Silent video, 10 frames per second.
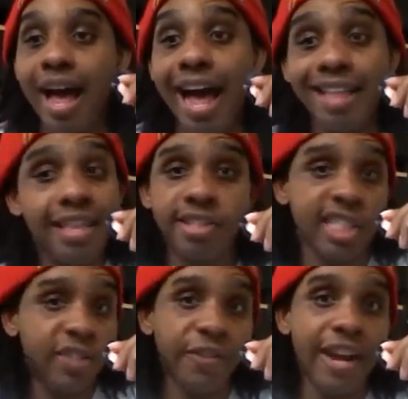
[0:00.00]
I think
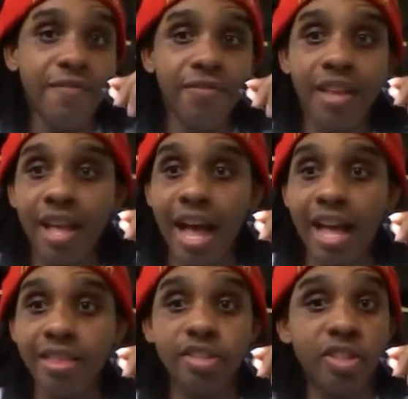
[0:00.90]
she's fun.
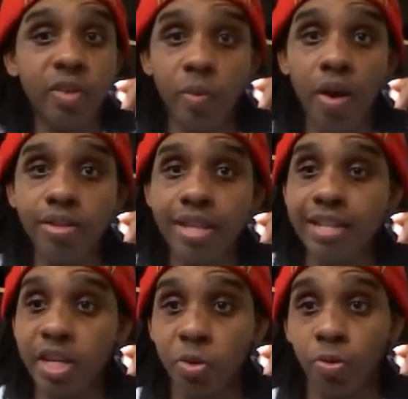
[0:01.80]
I think she works
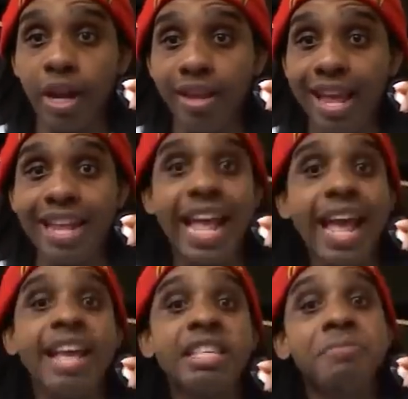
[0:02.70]
as a great
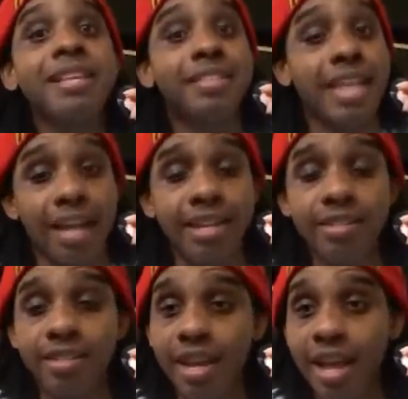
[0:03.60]
enhancement
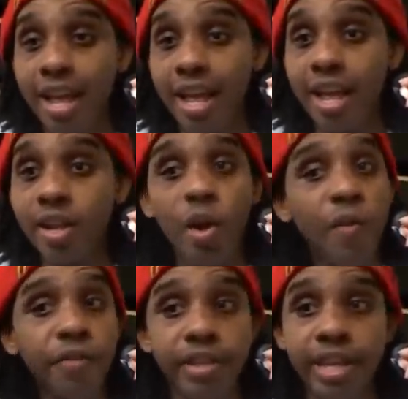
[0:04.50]
talent. And
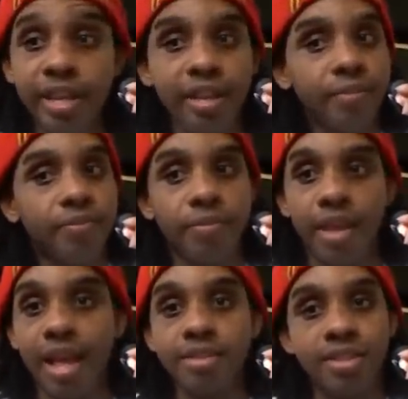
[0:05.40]
hopefully,
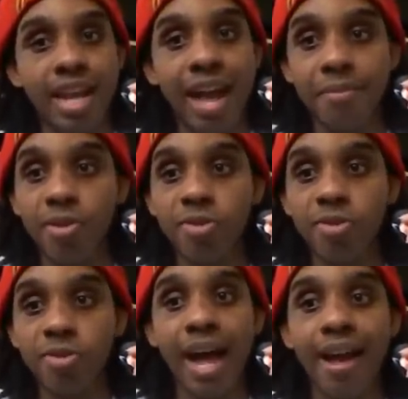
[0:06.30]
as time goes
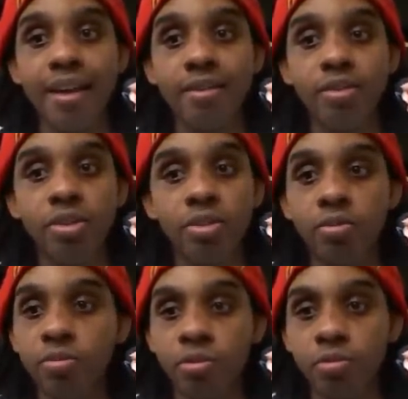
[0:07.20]
by,
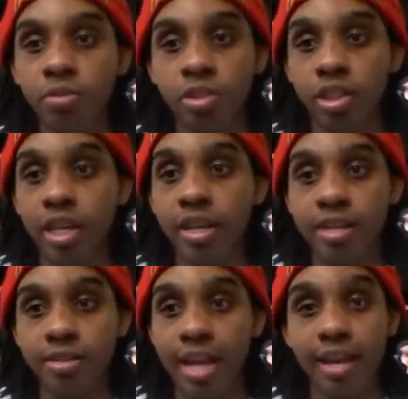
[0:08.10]
she
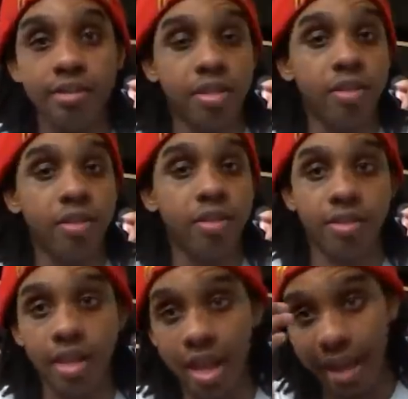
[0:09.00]
gets taken
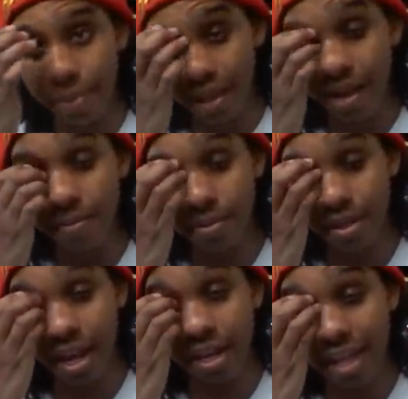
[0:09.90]
seriously and becomes
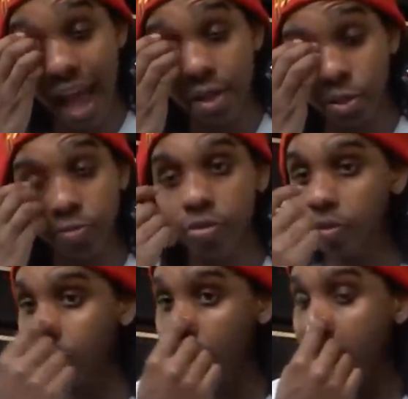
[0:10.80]
a
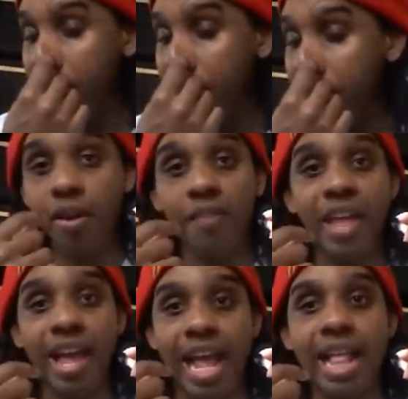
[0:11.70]
natural part of
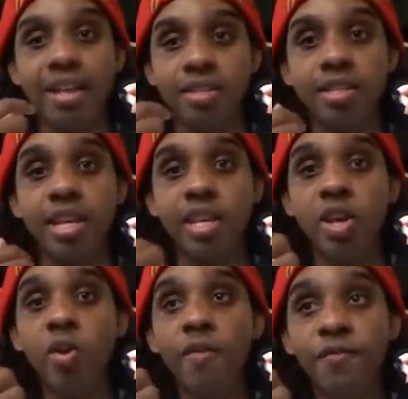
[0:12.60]
that NXT
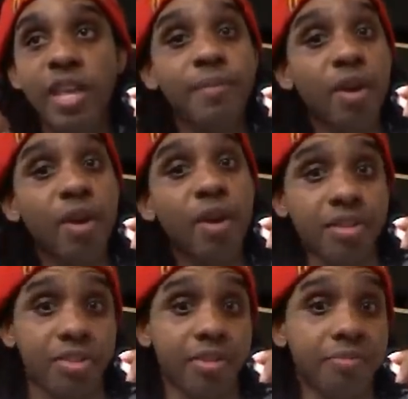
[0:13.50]
female
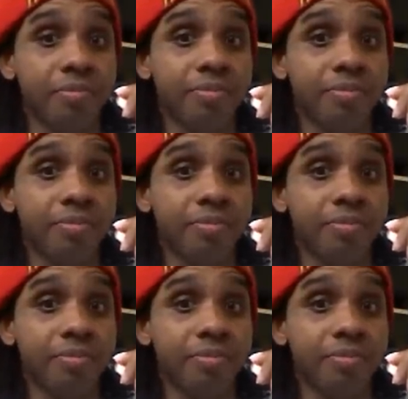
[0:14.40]
roster.